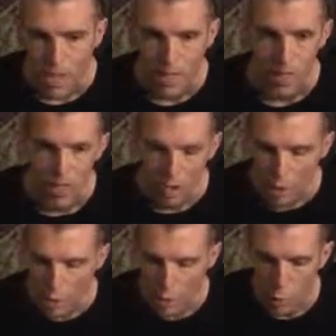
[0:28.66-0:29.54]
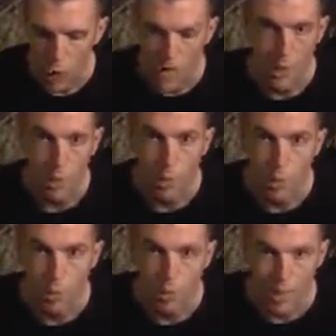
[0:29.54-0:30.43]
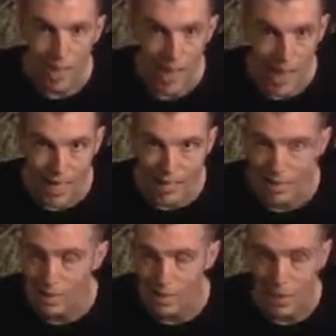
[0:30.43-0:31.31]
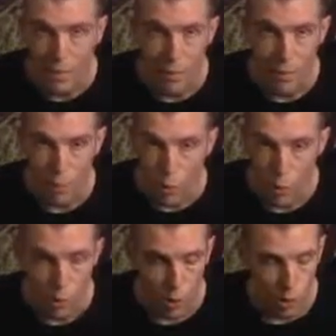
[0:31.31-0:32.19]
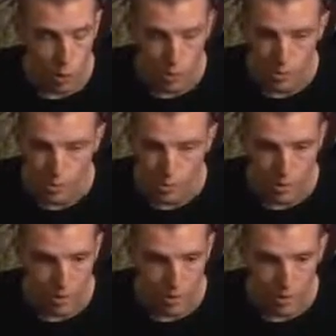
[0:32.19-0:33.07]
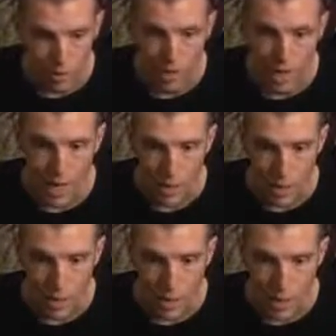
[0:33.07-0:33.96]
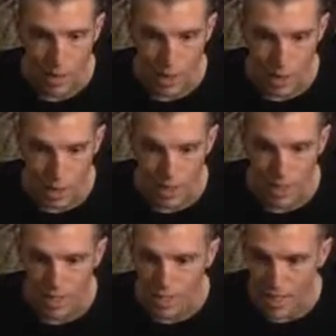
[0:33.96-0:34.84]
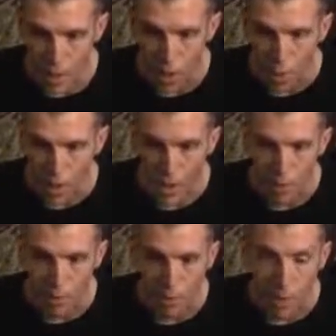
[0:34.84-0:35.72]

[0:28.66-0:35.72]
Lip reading: I just always watched people in class for a long time, many years, thinking, what happened?